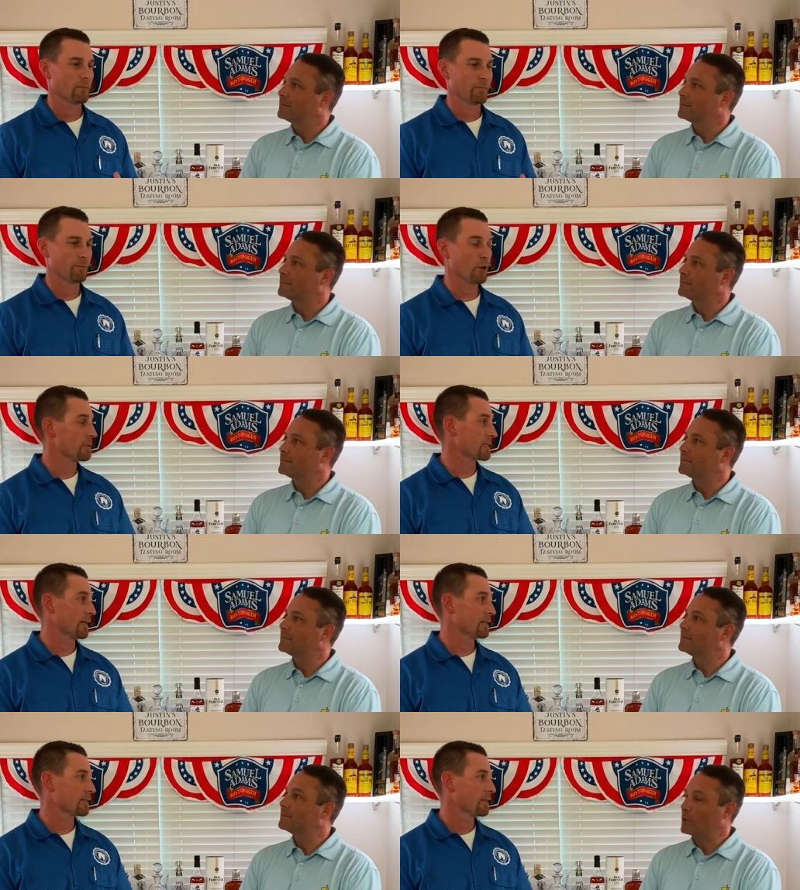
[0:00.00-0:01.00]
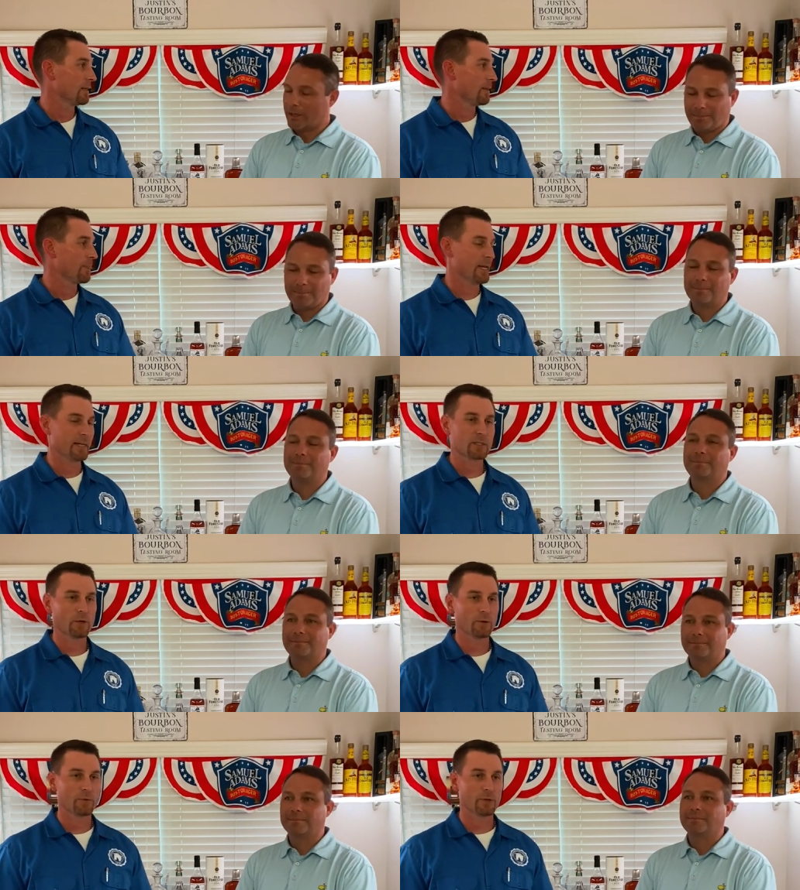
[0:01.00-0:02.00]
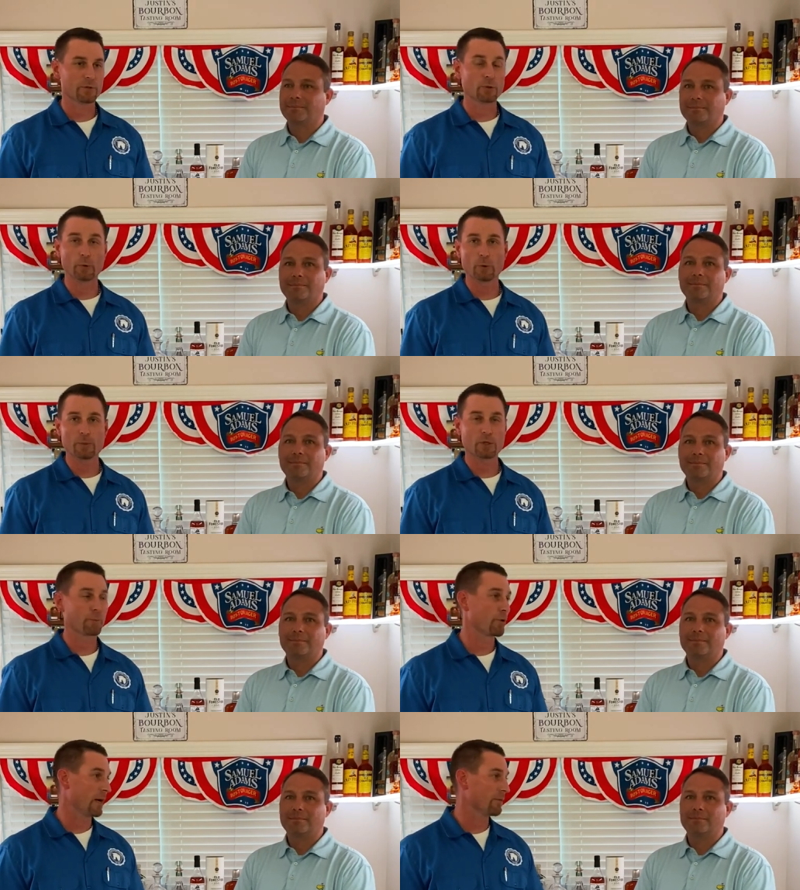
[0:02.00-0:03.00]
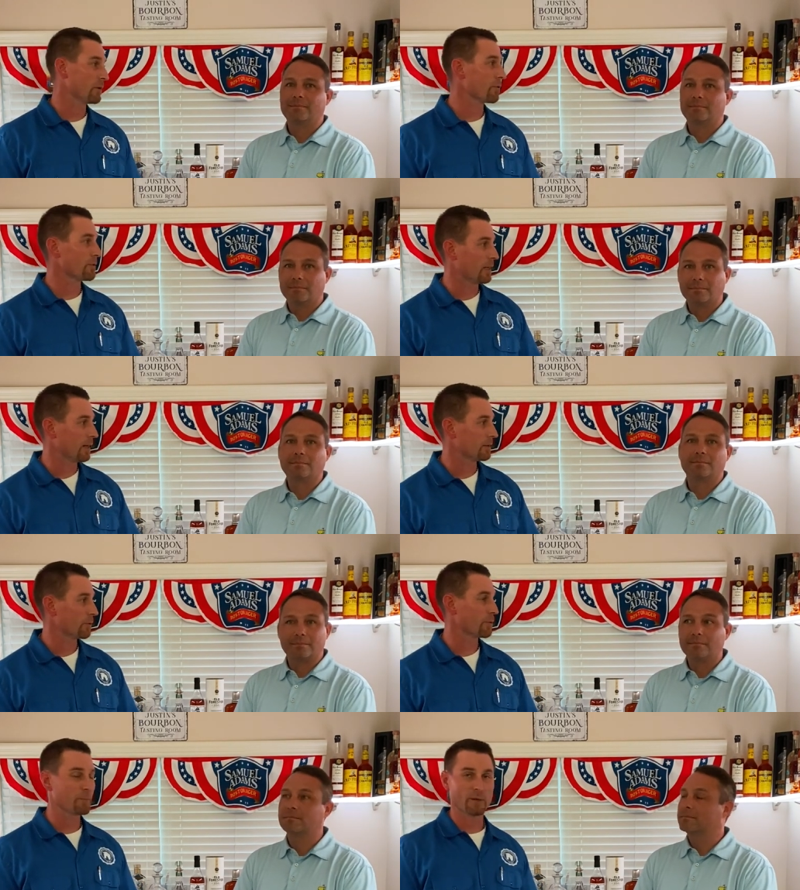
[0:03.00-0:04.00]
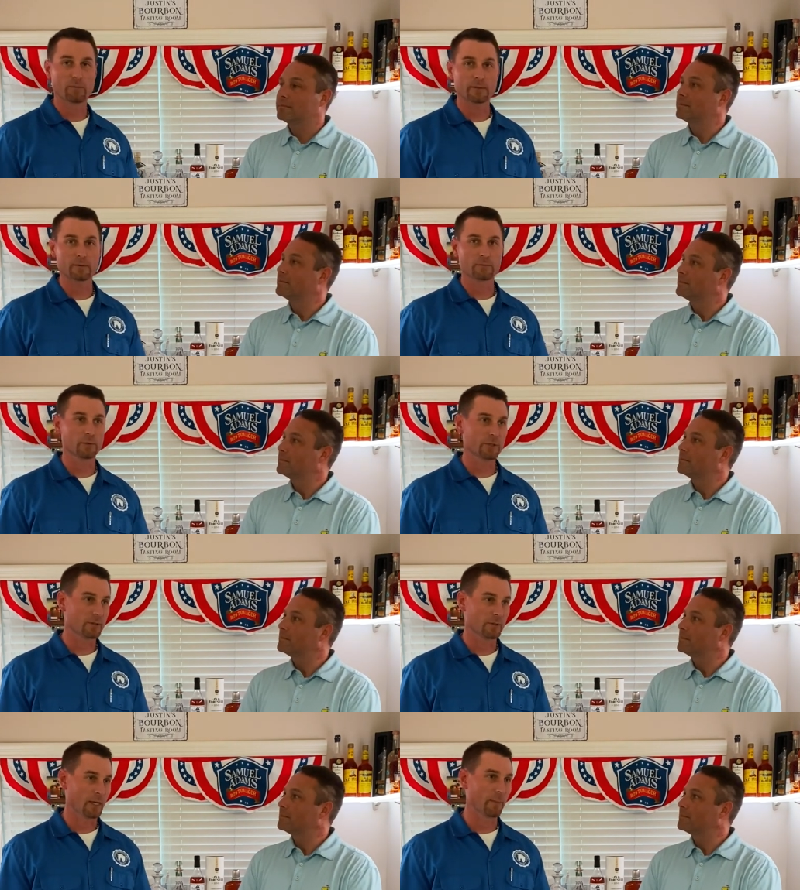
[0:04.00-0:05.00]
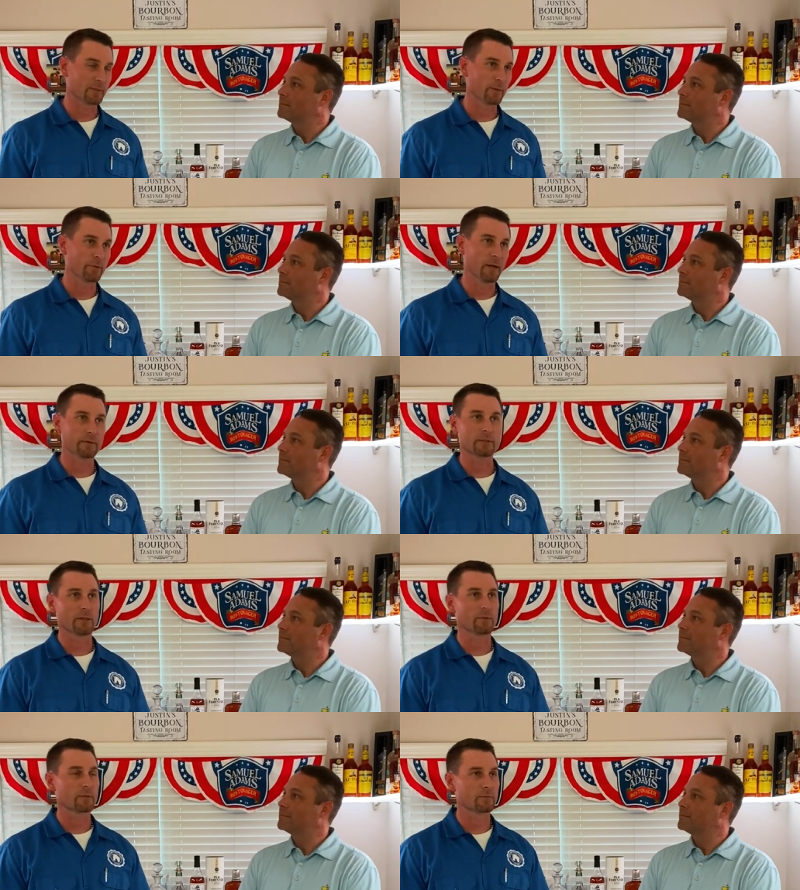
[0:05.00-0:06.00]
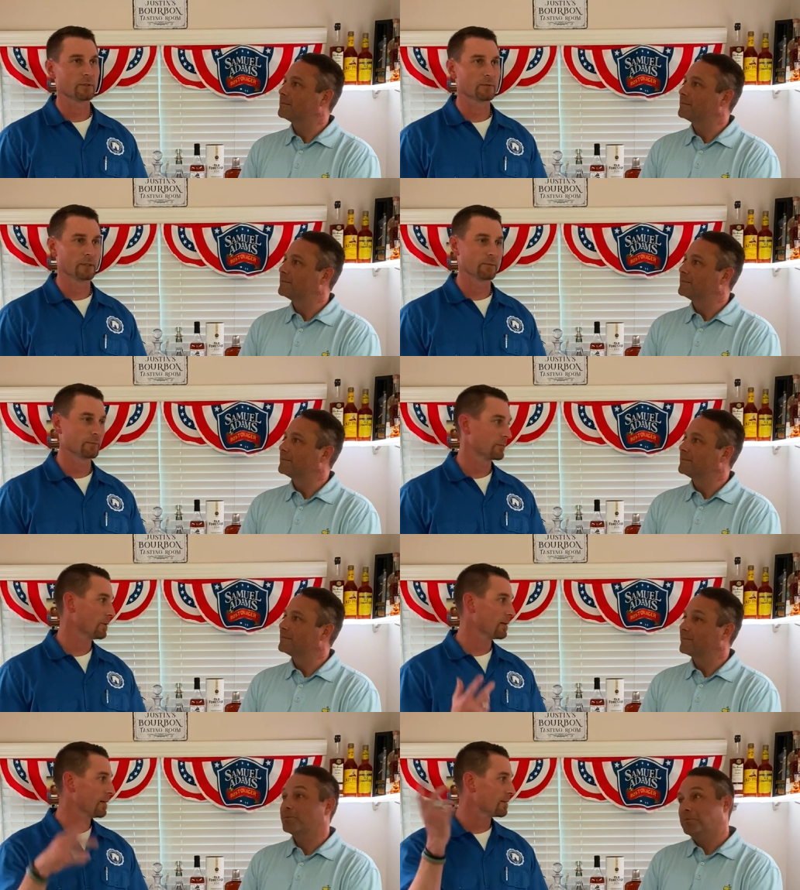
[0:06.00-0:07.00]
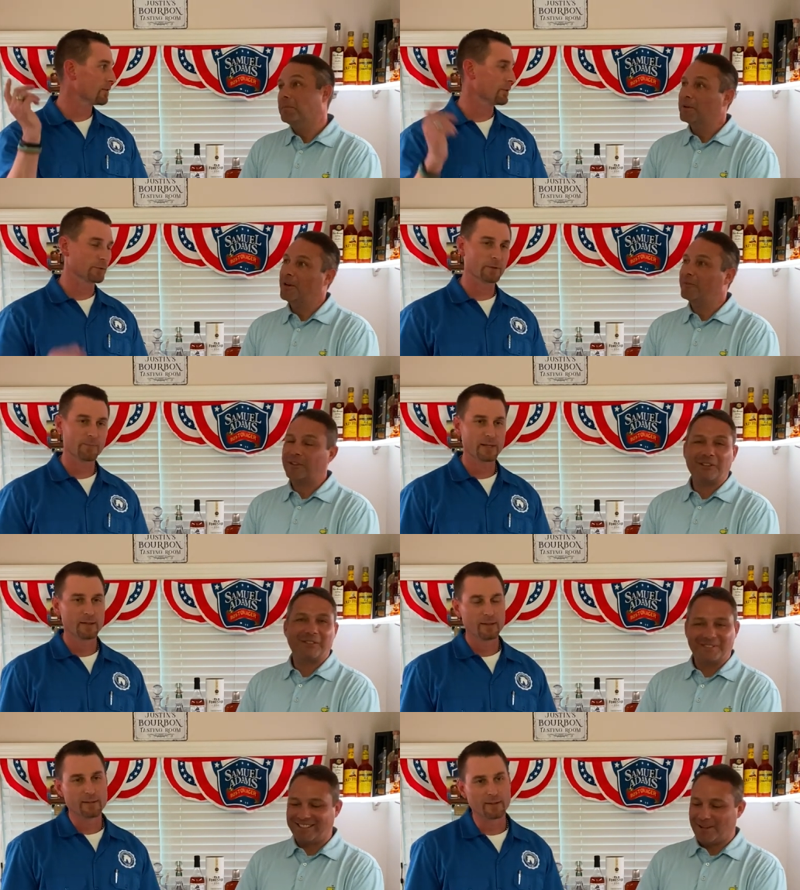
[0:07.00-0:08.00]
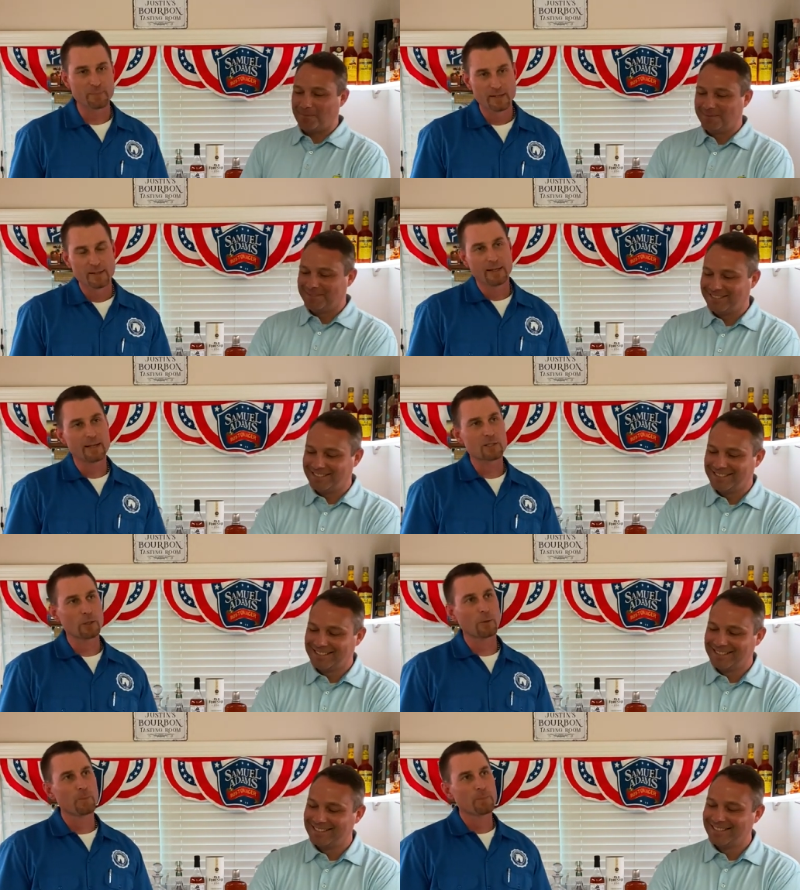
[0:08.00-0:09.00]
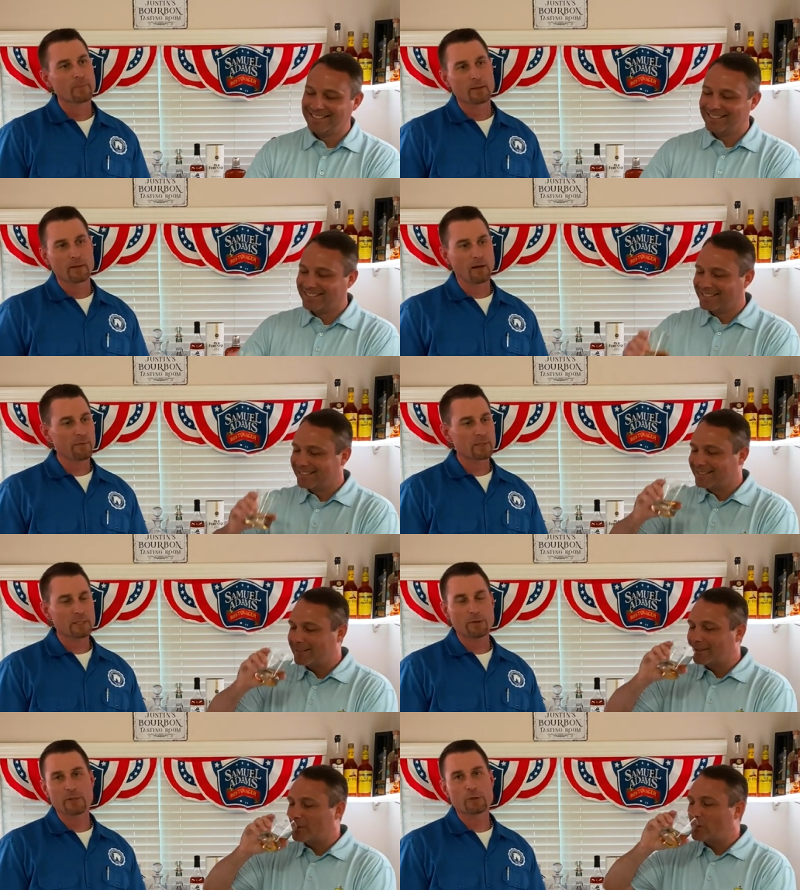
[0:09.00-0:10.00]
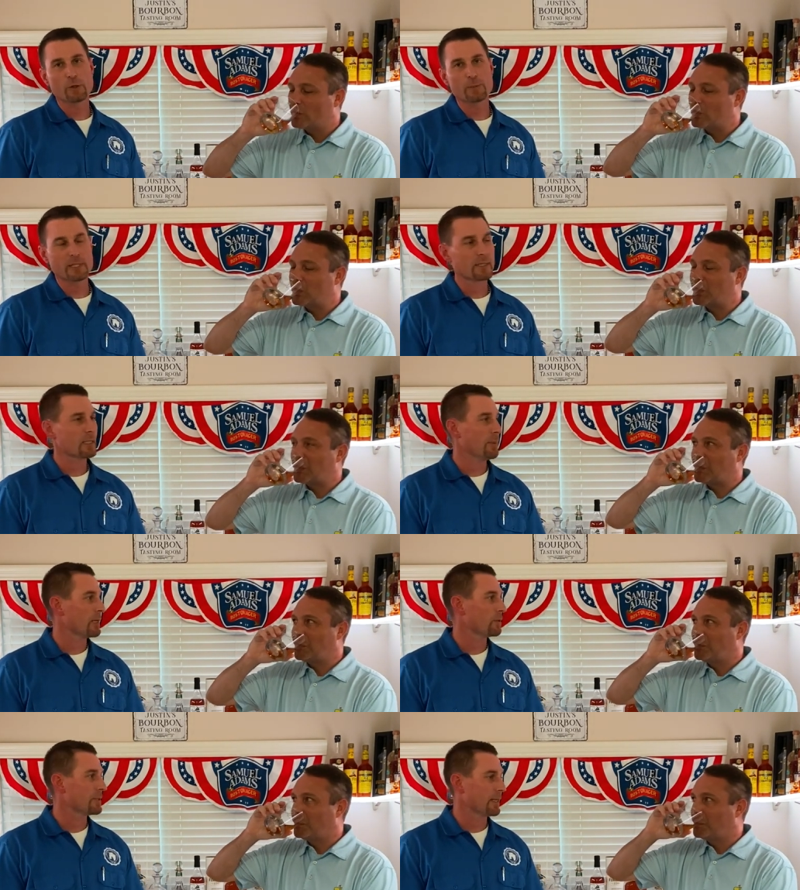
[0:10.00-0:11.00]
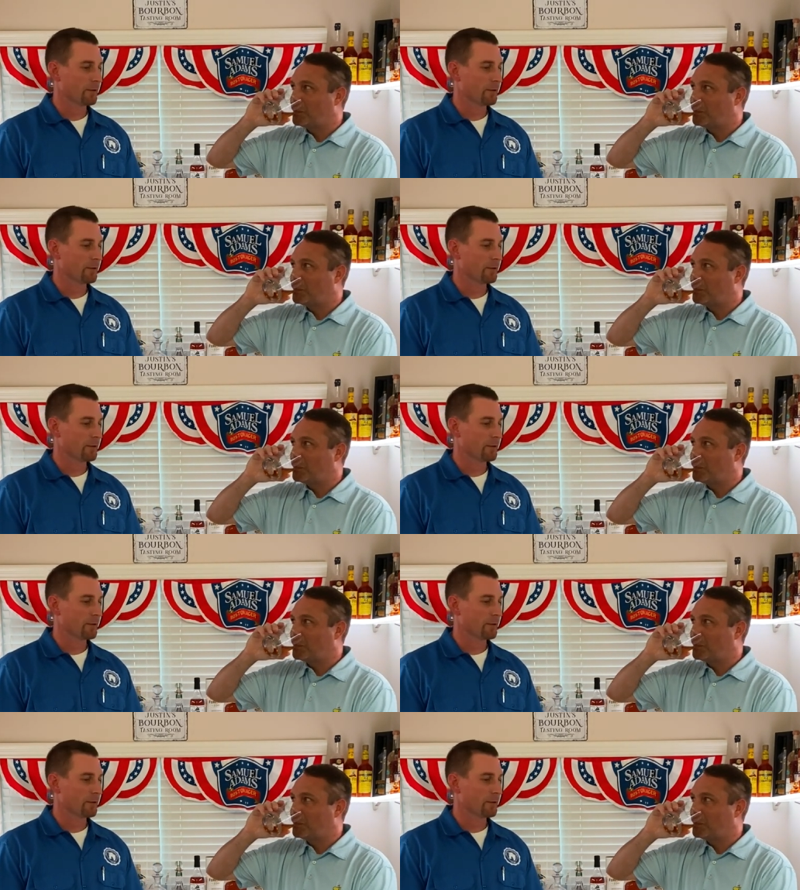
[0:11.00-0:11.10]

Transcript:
Speaker 1: bourbon sites. Right. And so there's groups, they're private or they're not, or they're public, which is the opposite of private. So that was just, you know, uncut, unfiltered. Unfiltered. Yeah. And so obviously you're in these groups and then somebody will take a